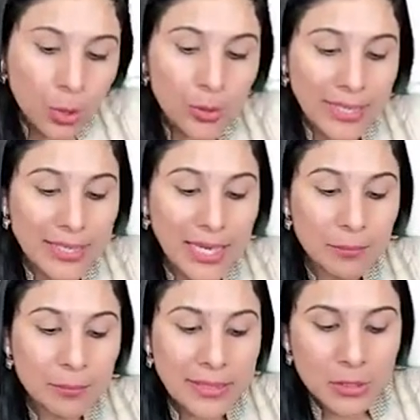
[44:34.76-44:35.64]
Okay,
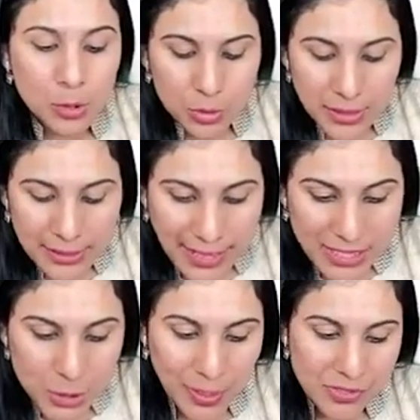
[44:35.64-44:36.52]
coming to the
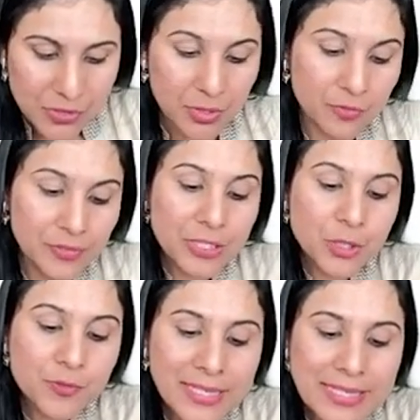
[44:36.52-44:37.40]
next question.
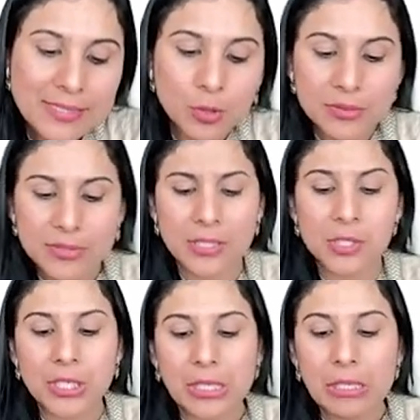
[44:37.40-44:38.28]
Which of these
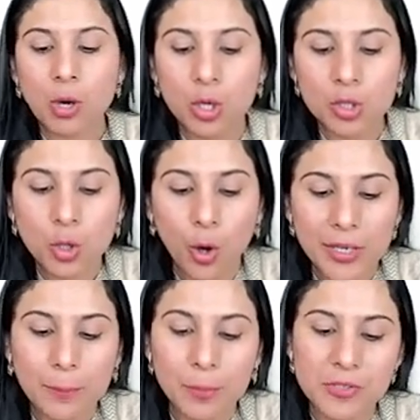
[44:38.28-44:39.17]
surgical
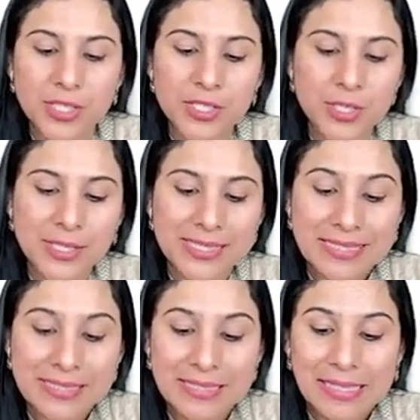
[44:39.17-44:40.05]
orthodontic procedures
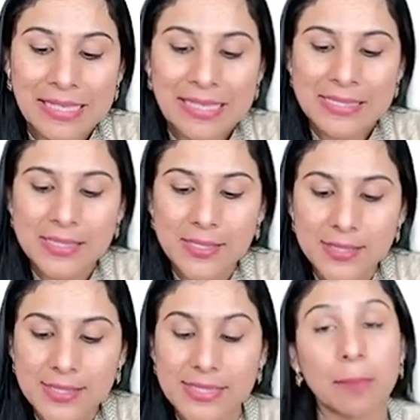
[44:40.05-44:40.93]
is least
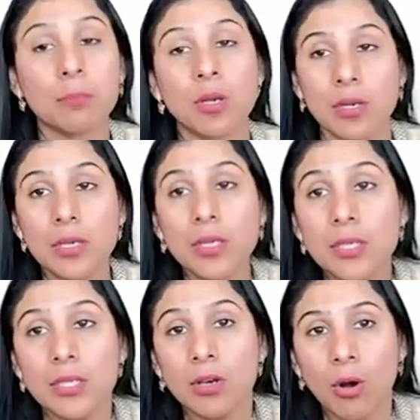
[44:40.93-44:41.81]
stable?
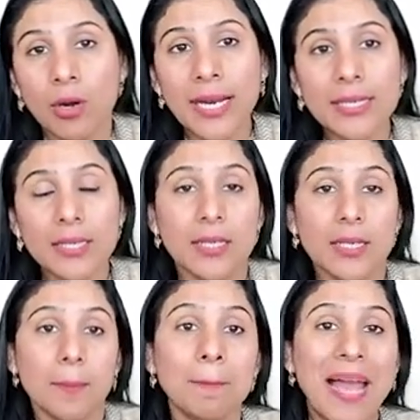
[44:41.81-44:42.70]
Alright,
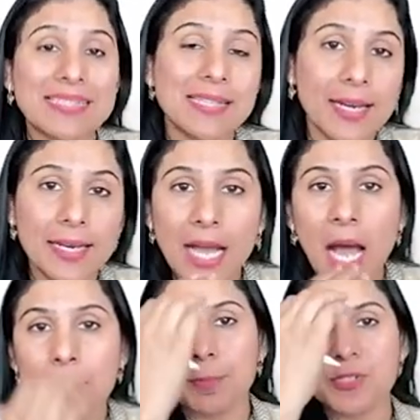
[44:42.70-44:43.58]
maxillary
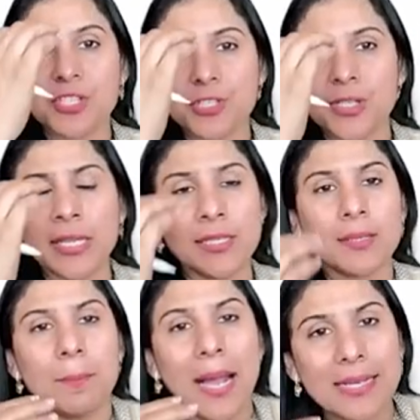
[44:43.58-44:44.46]
up positioning,
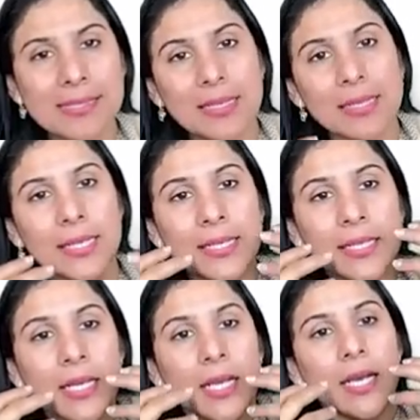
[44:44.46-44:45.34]

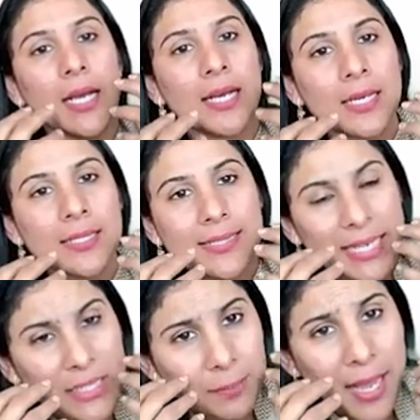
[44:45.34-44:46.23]
maxillary uh,
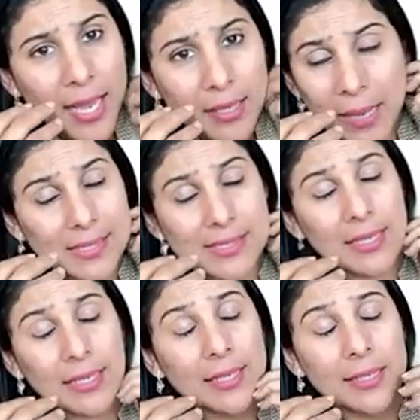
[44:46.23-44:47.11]
setback,
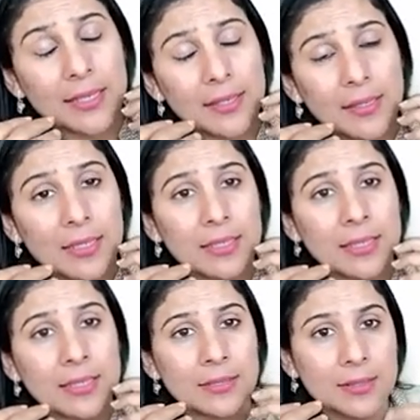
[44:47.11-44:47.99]
maxillary...
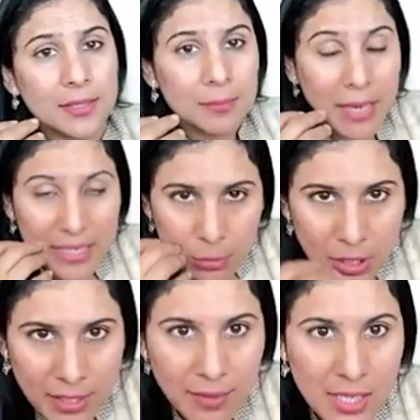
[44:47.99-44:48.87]
Uh,
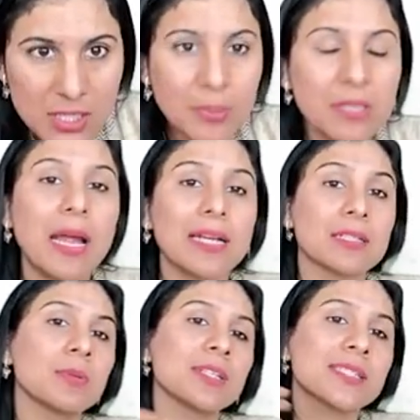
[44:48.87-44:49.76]
mandibular advancement,
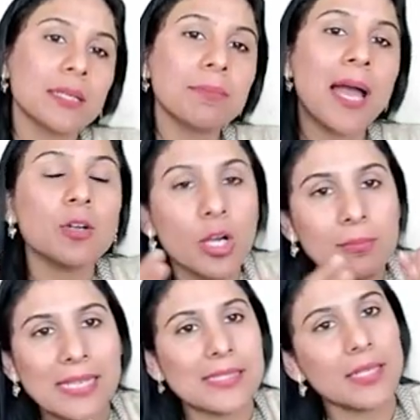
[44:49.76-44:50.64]
mandibular setback
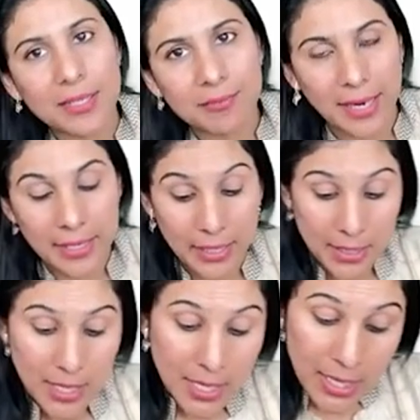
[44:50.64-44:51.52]
or maxillary
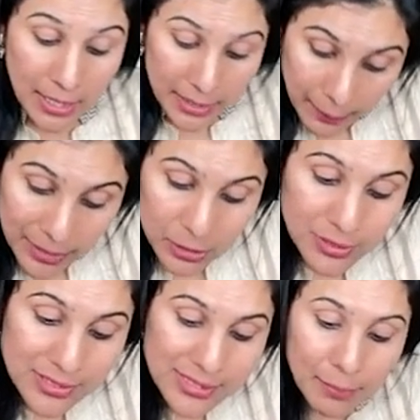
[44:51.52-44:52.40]
widening. Coming
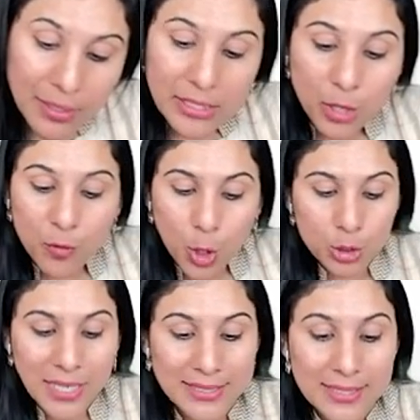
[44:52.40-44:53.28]
to the stability of
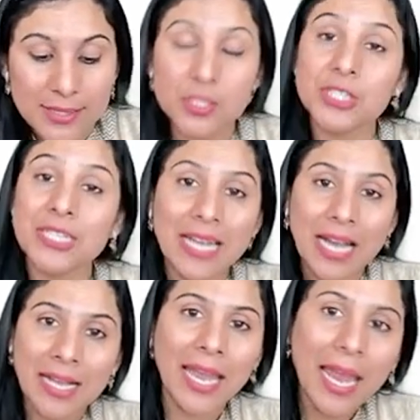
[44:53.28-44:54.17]
orthognathic surgery,
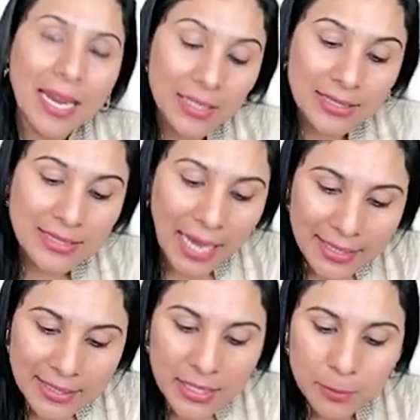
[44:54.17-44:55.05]
again a
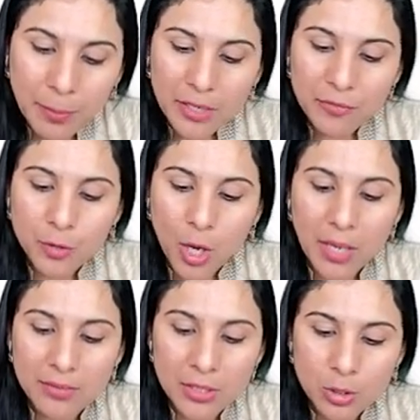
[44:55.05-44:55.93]
direct pick
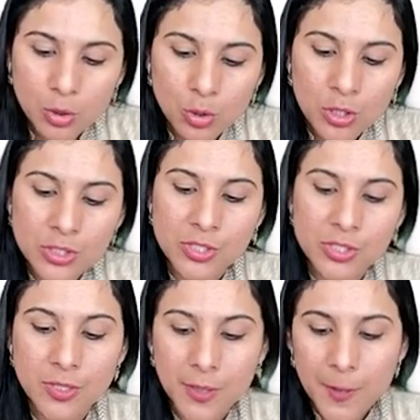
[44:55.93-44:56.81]
from our
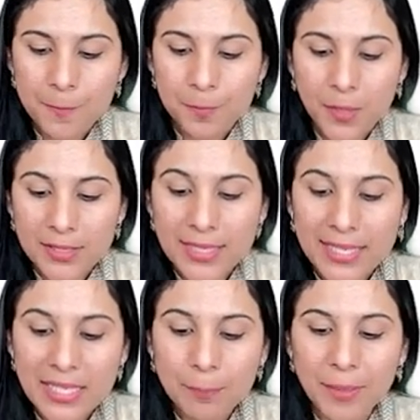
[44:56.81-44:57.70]
notes,
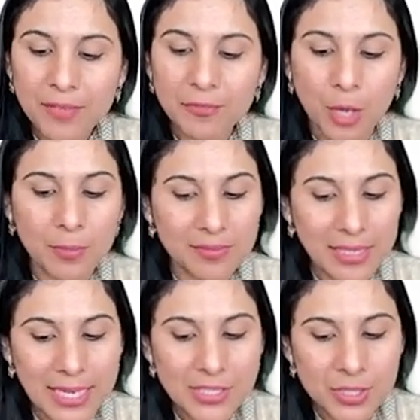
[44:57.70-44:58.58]
direct pick from
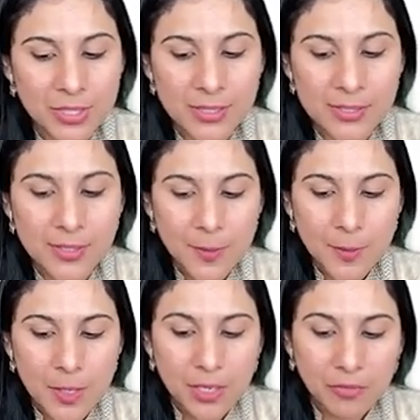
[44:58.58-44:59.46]
our lectures.
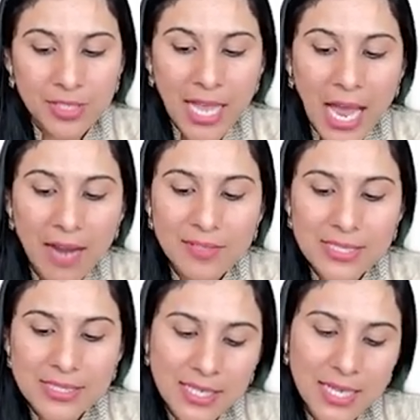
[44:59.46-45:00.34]
We have
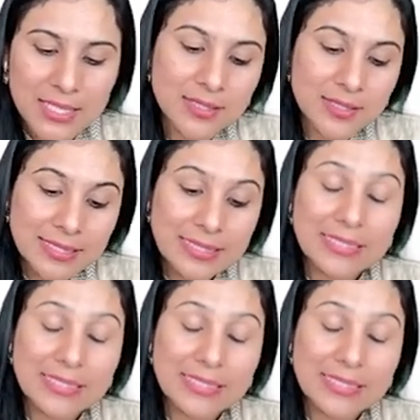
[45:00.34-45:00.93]
discussed the